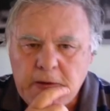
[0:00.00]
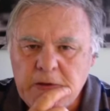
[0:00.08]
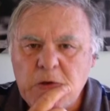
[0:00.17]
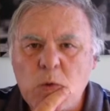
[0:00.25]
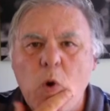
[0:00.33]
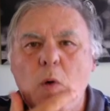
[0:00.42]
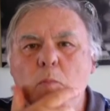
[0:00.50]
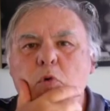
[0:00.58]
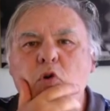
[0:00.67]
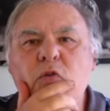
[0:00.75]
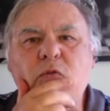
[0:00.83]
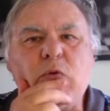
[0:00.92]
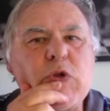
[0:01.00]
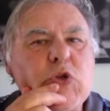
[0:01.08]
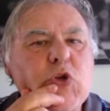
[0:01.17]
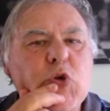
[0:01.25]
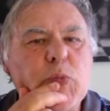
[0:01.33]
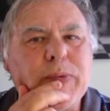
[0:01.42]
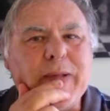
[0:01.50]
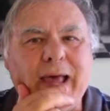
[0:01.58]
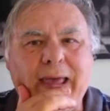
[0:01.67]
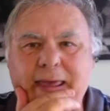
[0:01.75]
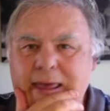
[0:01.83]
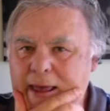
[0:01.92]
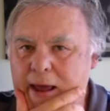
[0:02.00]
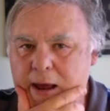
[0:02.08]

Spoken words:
Now, what move would you play here?